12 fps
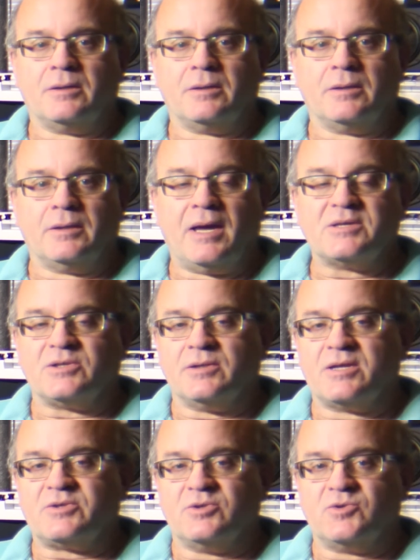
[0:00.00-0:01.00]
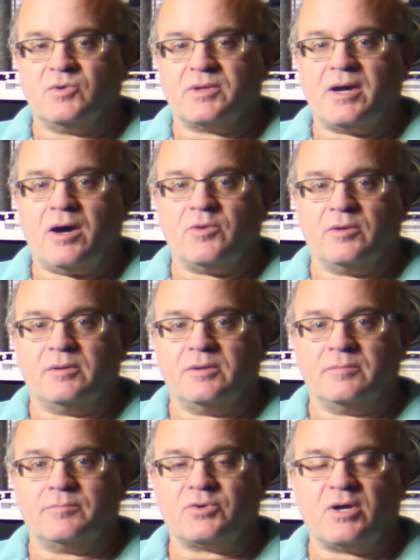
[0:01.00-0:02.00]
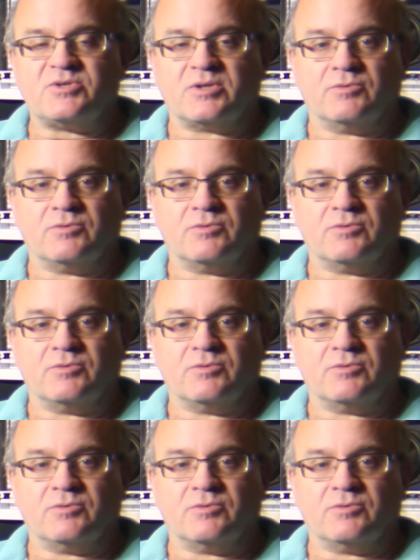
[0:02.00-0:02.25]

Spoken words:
It has a lot to do with how the project